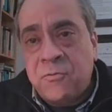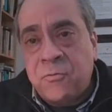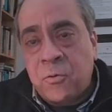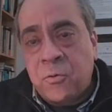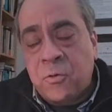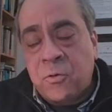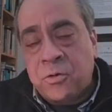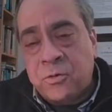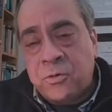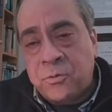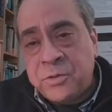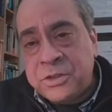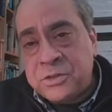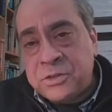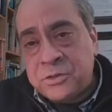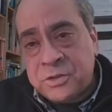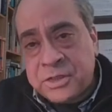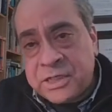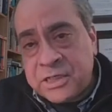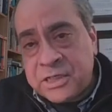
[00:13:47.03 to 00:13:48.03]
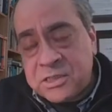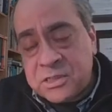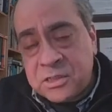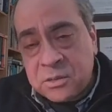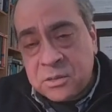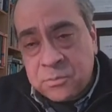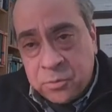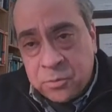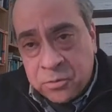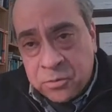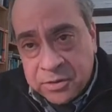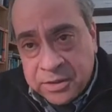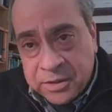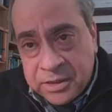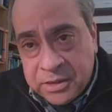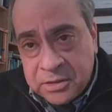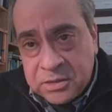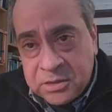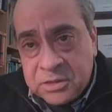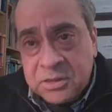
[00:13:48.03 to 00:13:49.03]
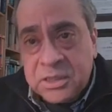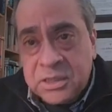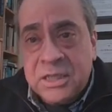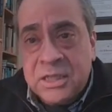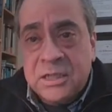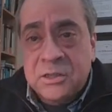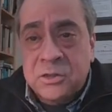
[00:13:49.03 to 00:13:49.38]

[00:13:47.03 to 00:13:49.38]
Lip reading: for richer kids than poorer kids.